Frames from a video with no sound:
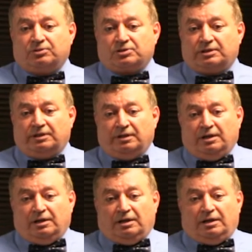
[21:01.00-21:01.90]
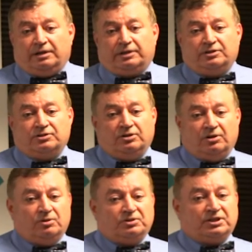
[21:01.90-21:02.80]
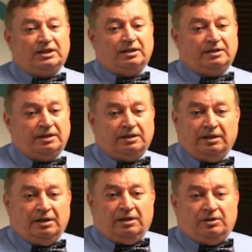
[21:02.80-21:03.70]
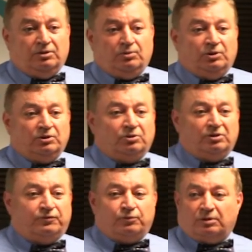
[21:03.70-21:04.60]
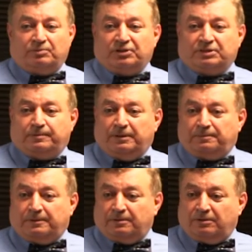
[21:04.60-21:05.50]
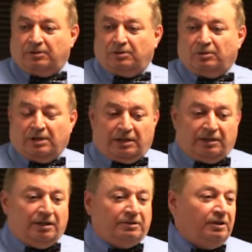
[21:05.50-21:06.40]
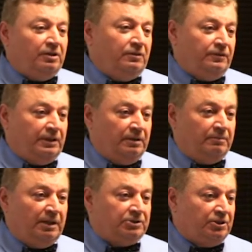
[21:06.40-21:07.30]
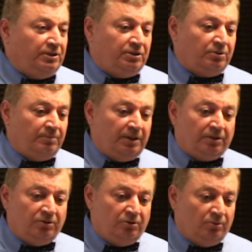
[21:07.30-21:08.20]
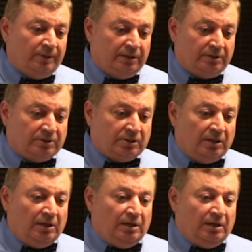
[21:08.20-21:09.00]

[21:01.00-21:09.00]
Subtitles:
usually his notes saying that you want to reform these people? No, get rid of them. Much easier to make new ones.